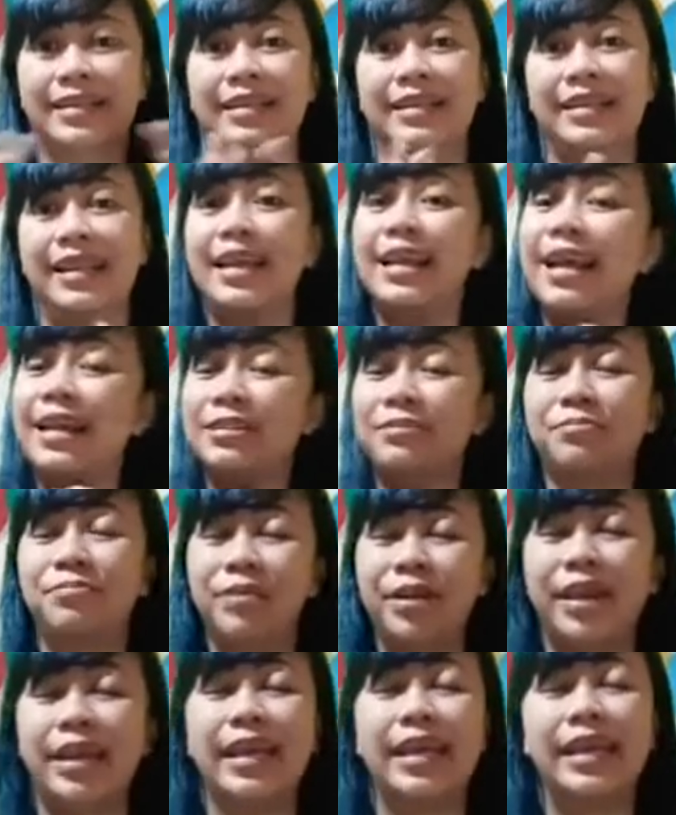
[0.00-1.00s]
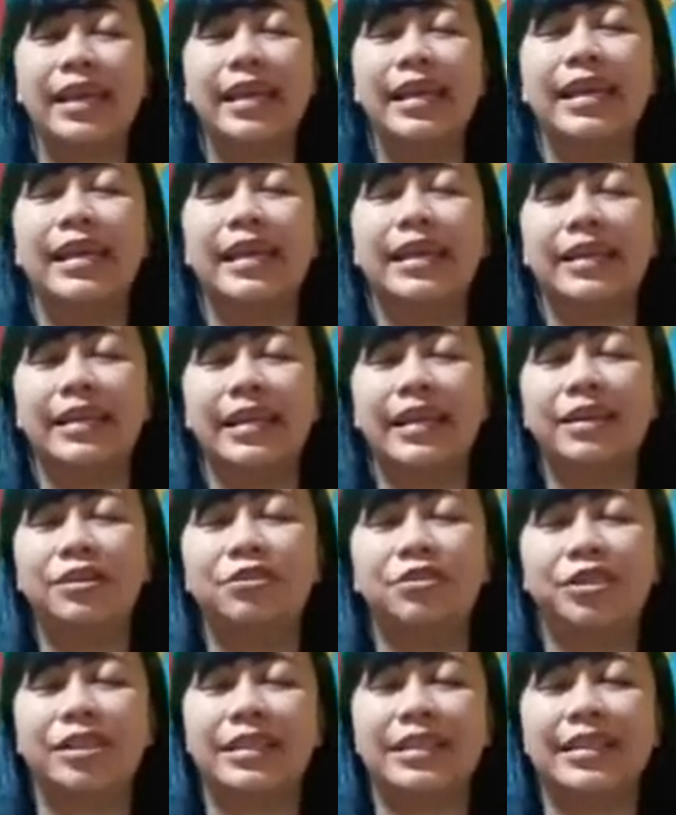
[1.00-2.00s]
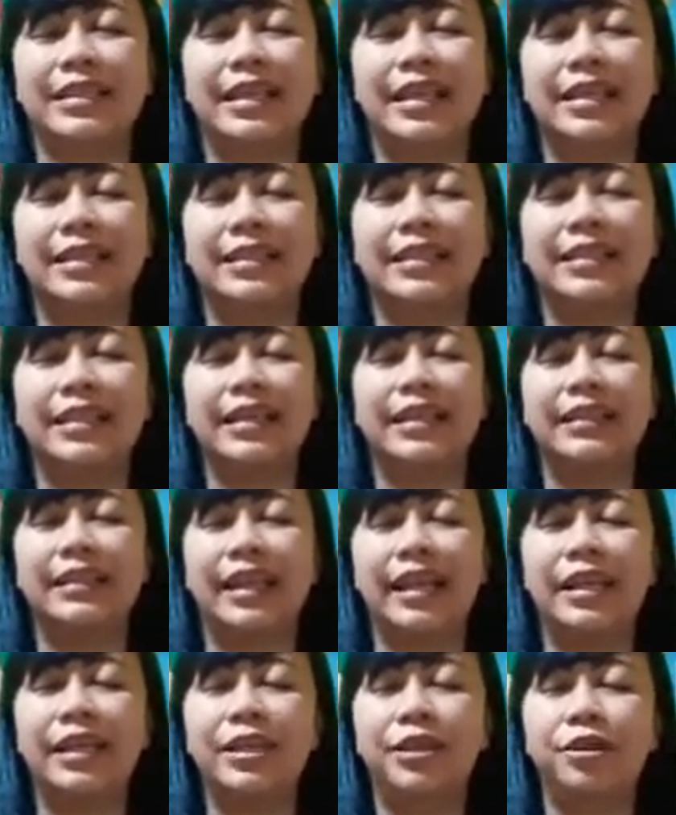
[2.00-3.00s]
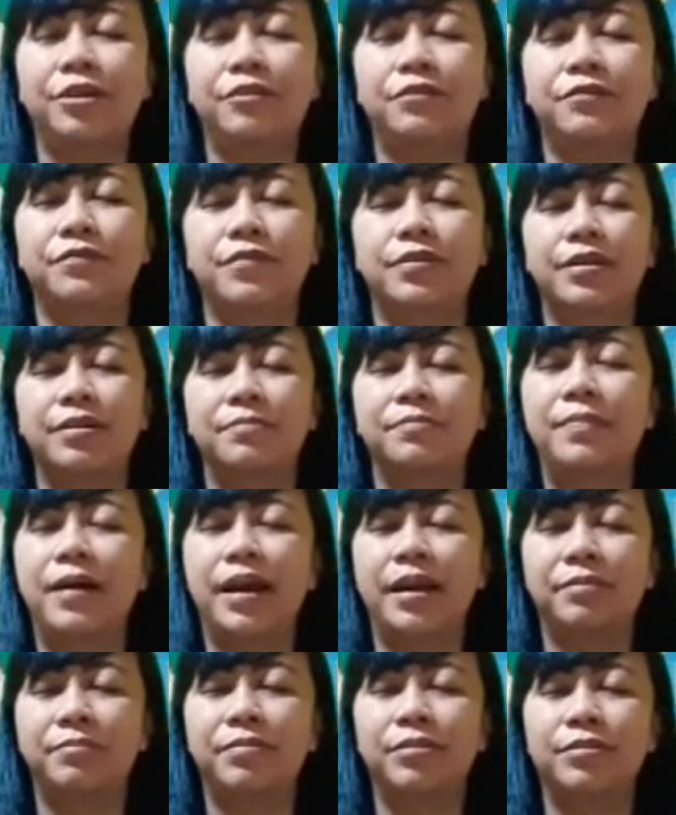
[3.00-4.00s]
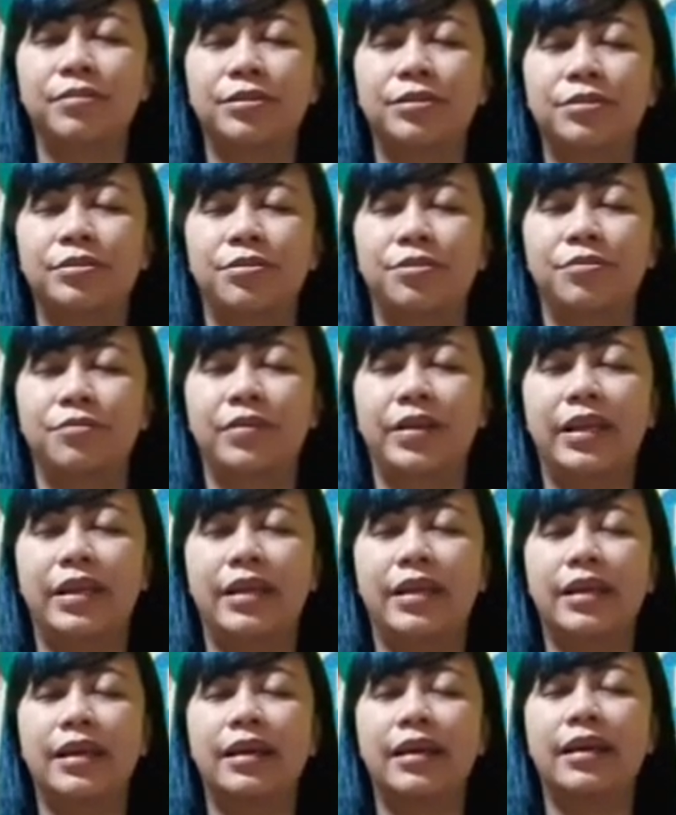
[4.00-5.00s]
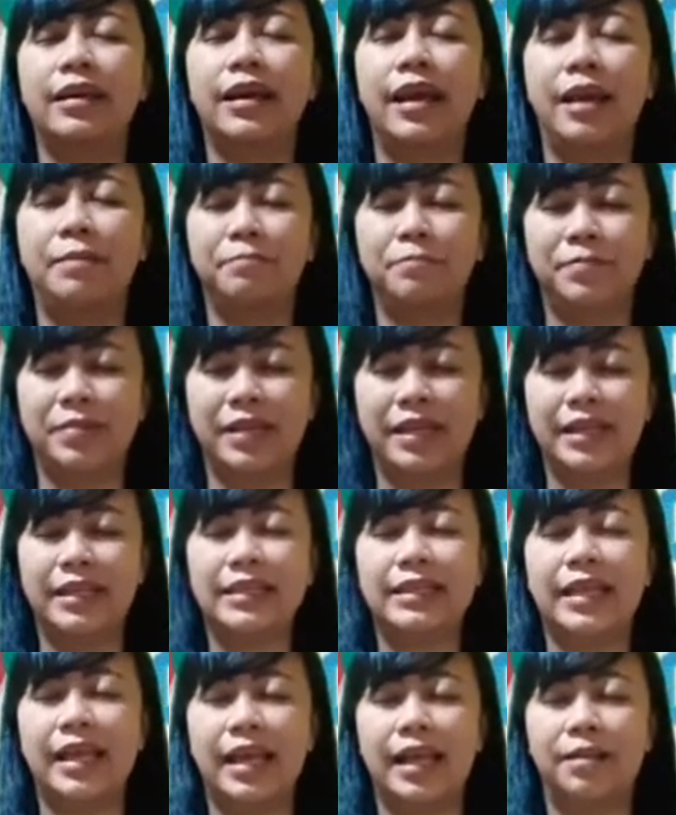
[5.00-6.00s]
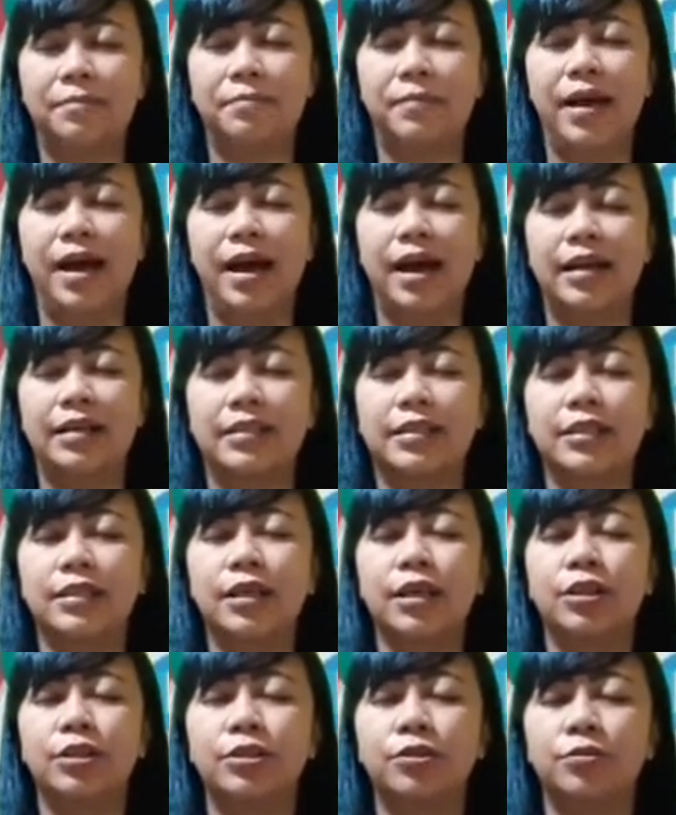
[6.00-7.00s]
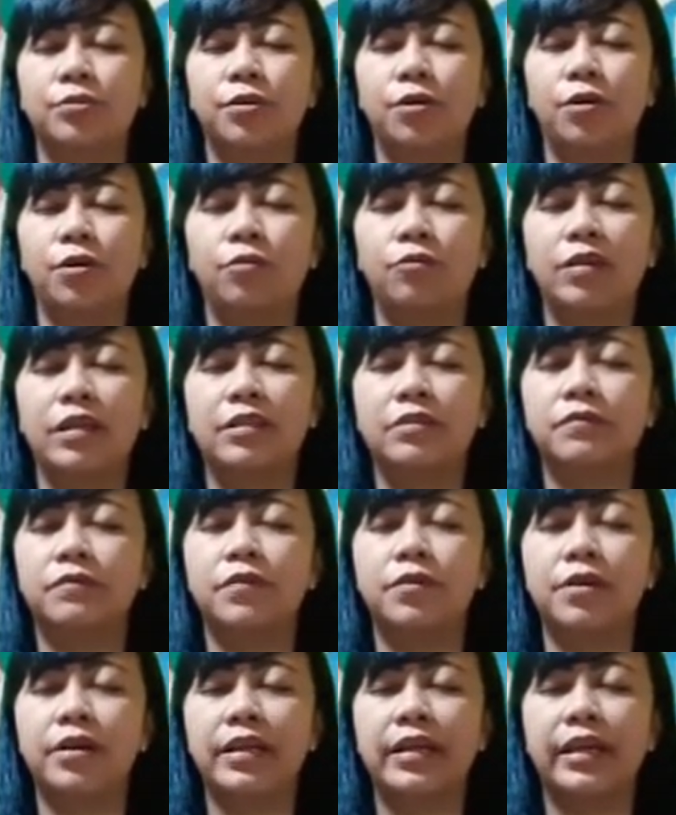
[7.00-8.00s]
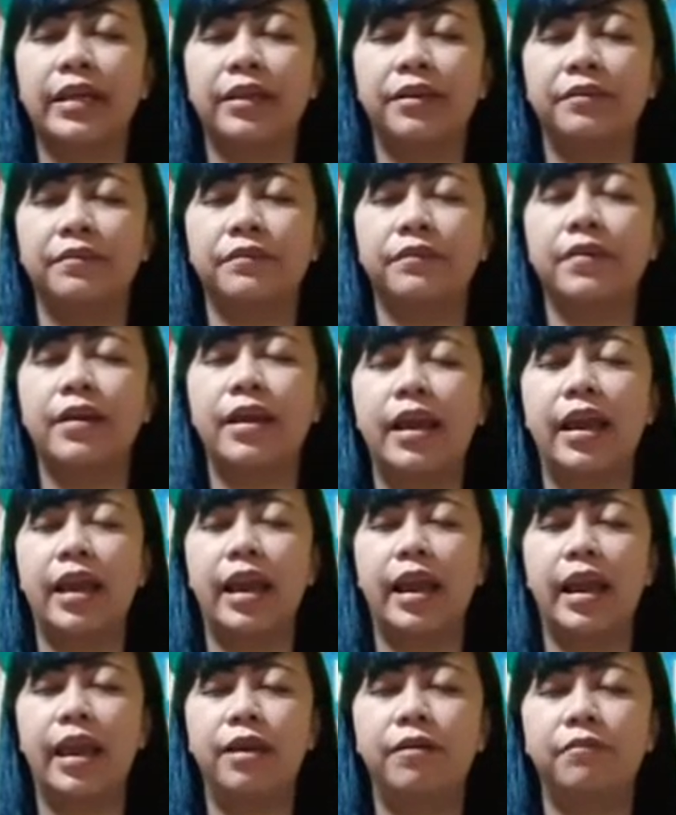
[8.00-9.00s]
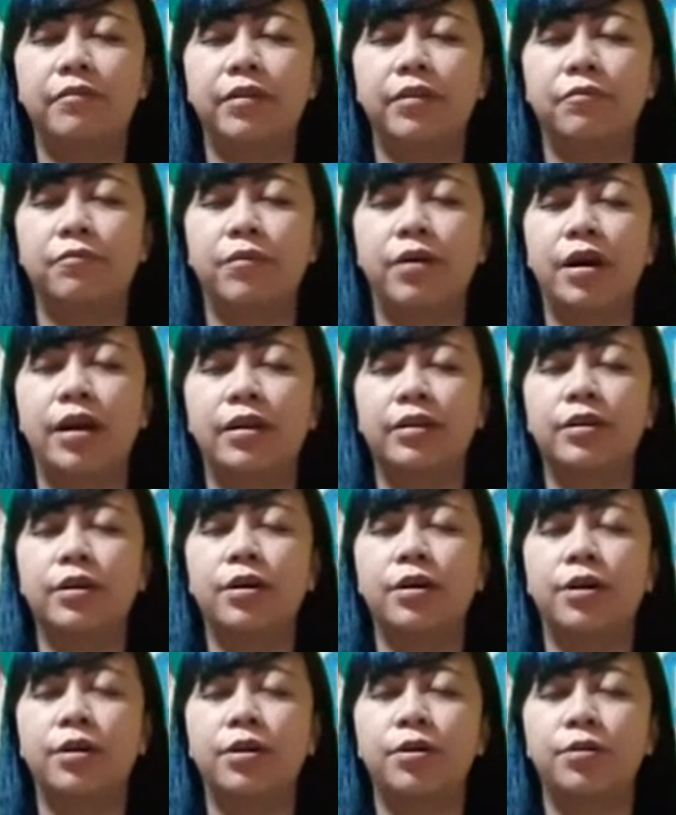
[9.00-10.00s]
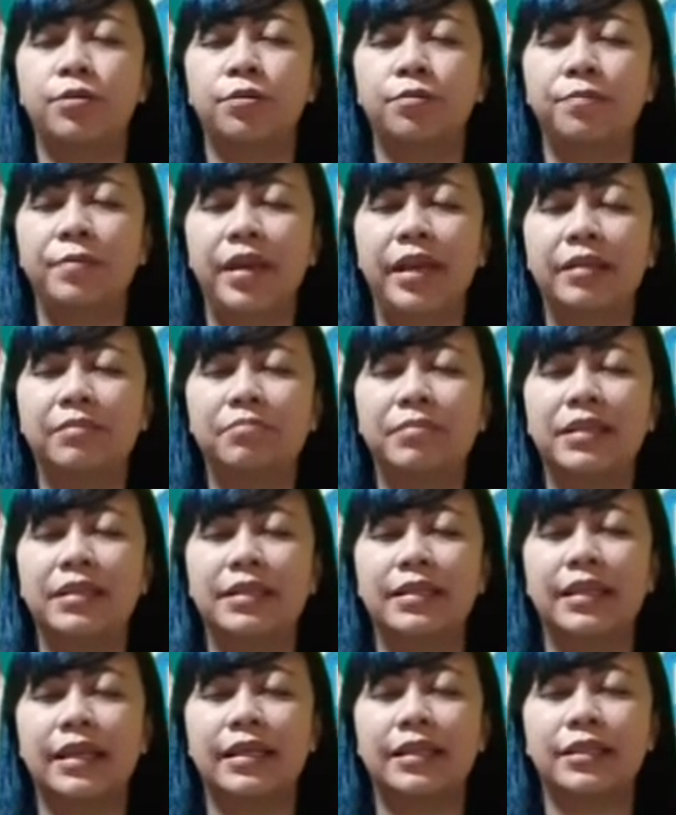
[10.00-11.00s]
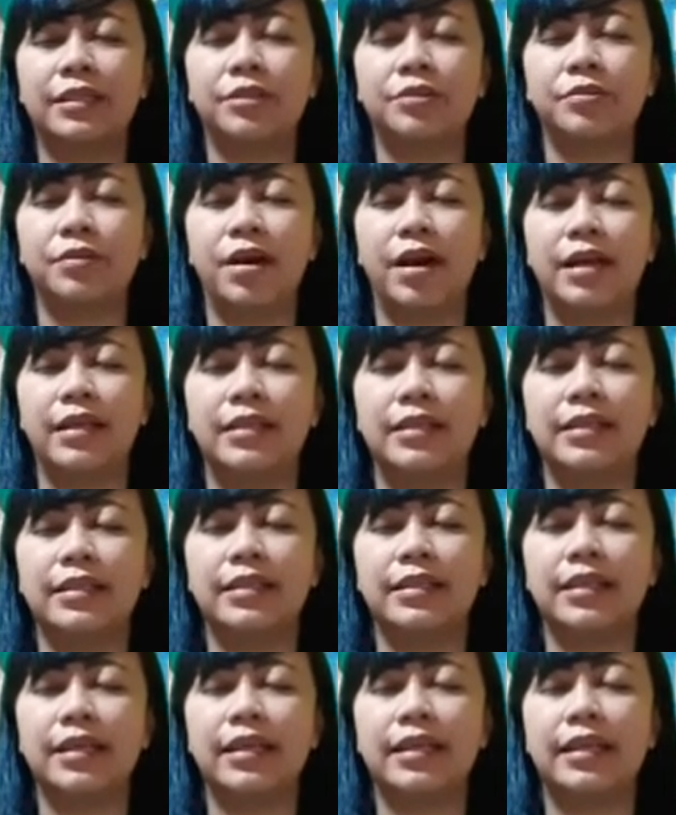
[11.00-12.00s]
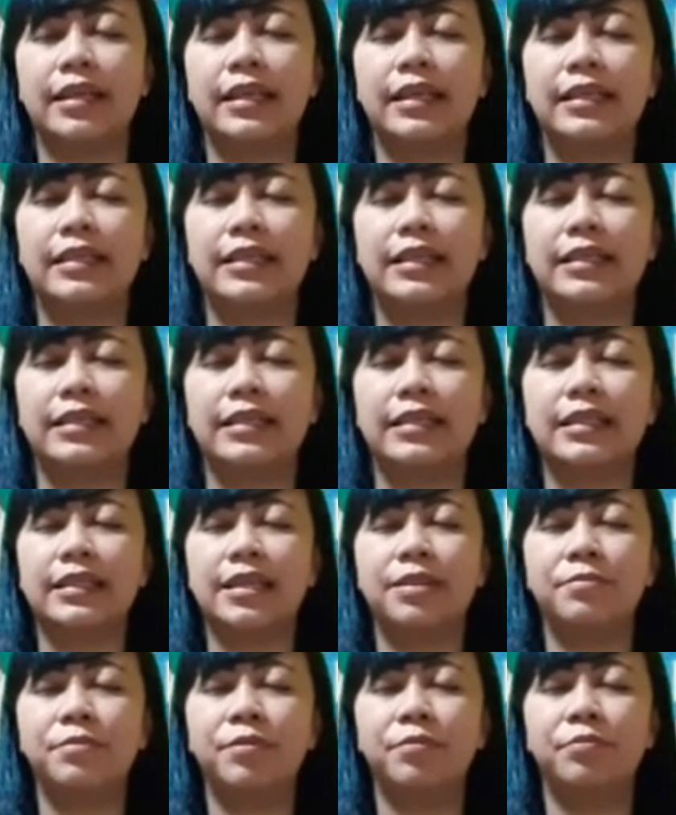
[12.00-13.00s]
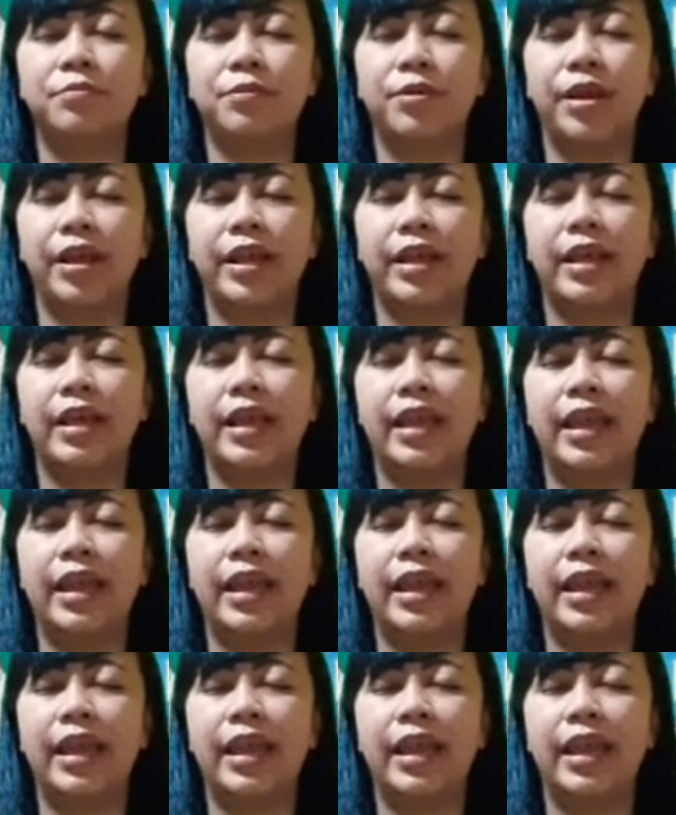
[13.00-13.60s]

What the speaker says: Let us pray. Dear Jesus, thank you for the Bible story. Please help us to always forgive everyone who made mistakes to us. In Jesus' name we pray.